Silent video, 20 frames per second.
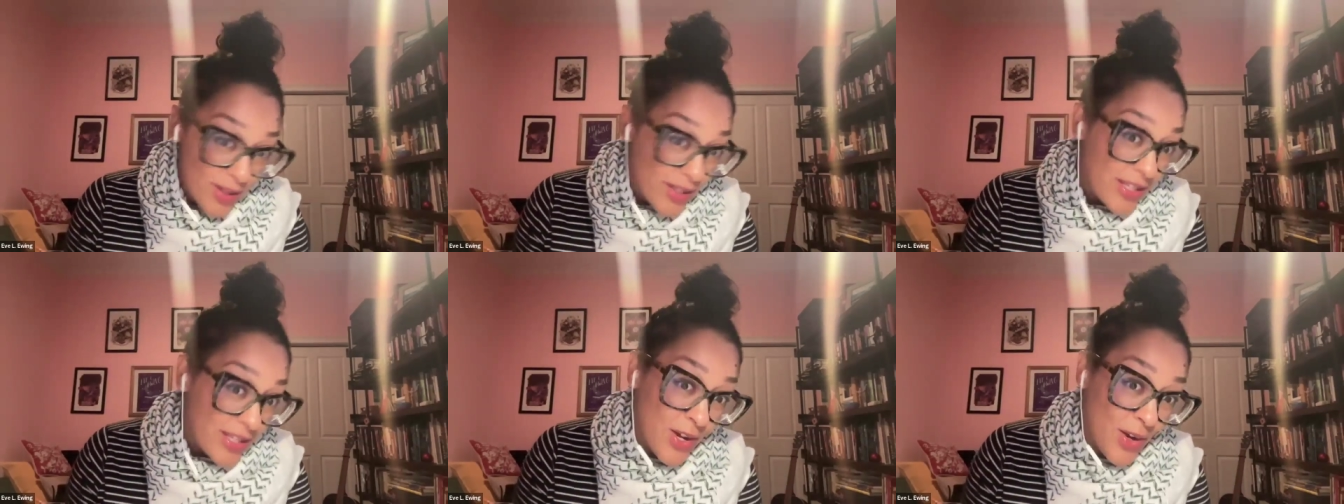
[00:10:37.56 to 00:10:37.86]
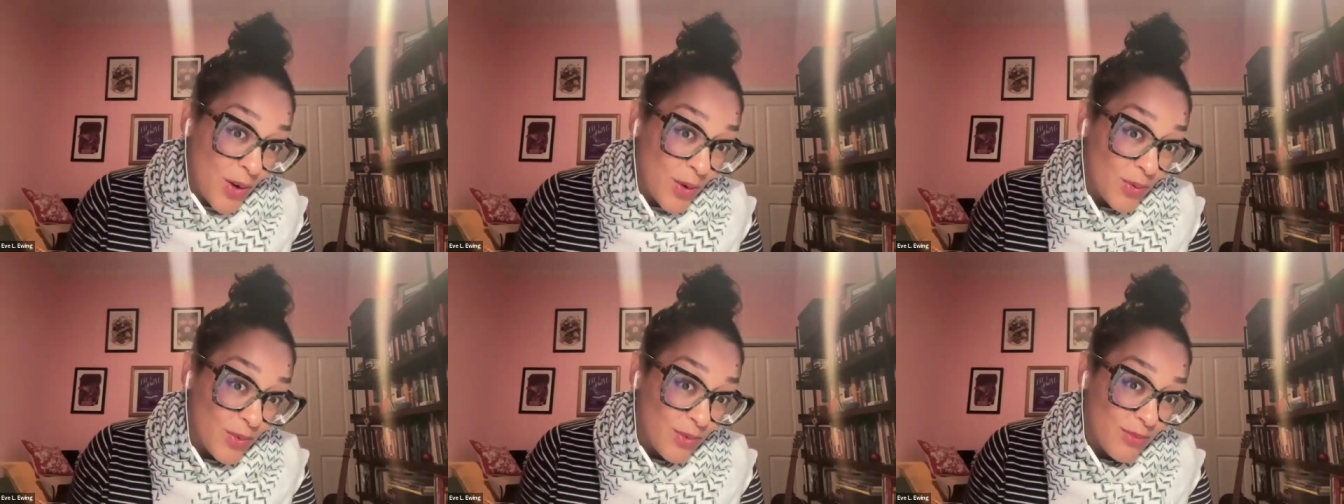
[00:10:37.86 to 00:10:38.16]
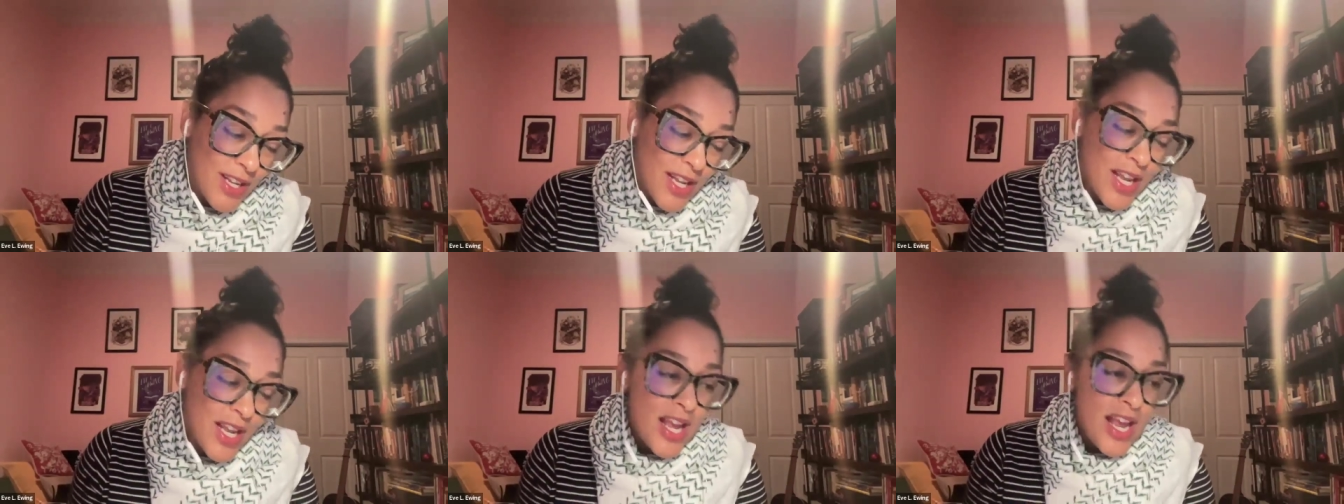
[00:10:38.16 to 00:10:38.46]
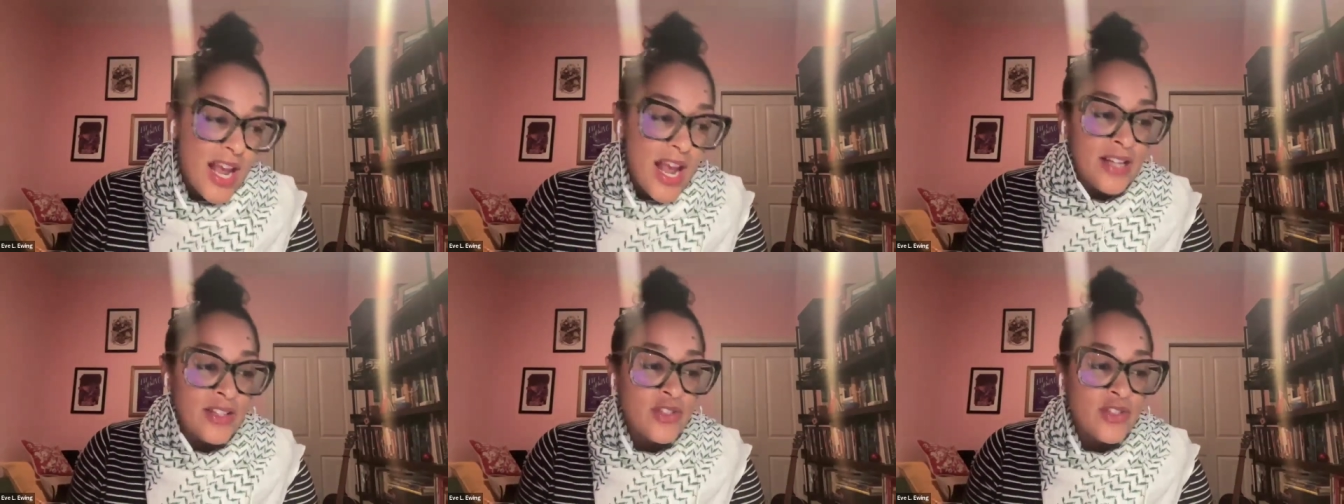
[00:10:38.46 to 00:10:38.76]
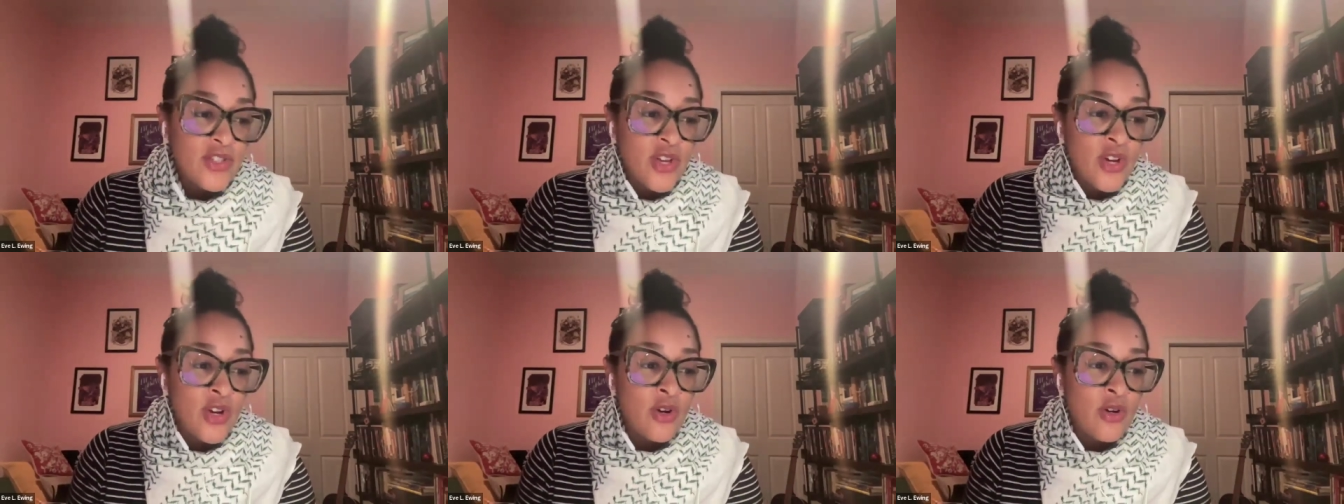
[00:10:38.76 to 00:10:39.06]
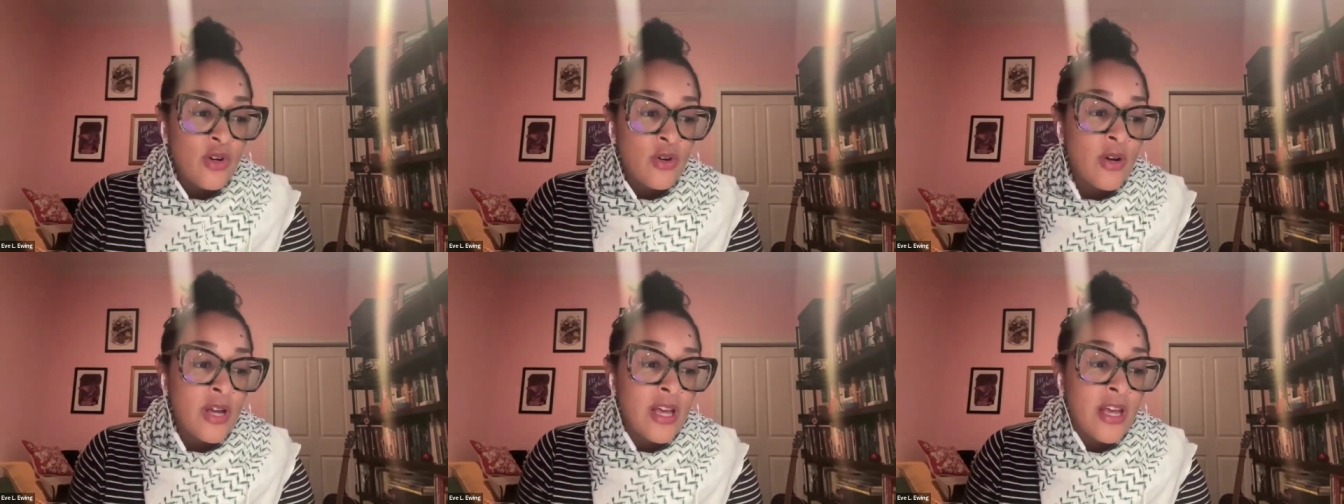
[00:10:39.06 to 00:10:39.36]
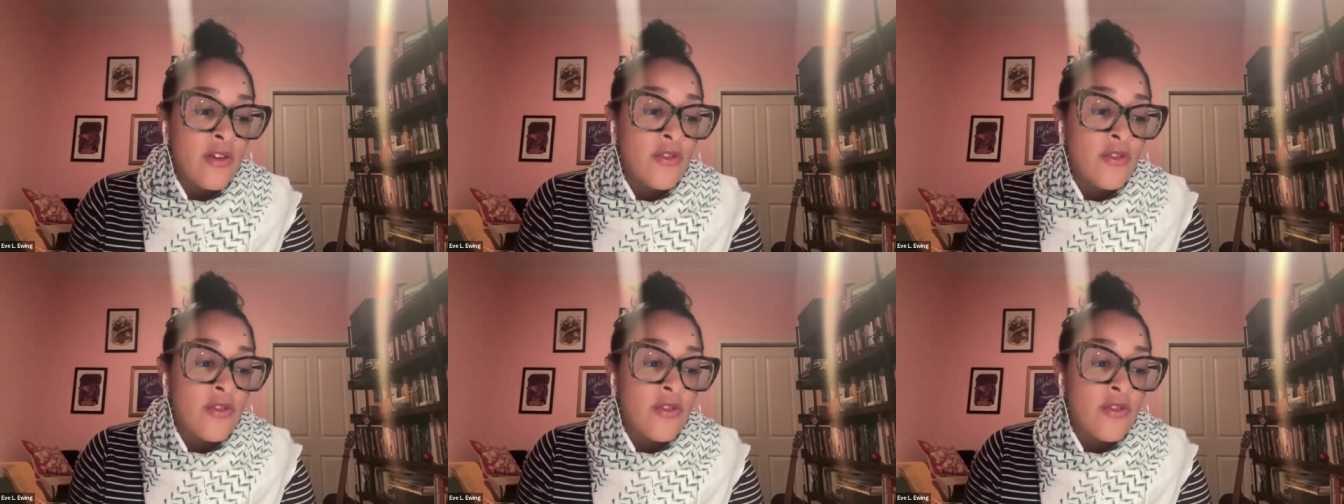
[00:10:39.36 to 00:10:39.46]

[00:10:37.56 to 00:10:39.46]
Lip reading: really don't. And so,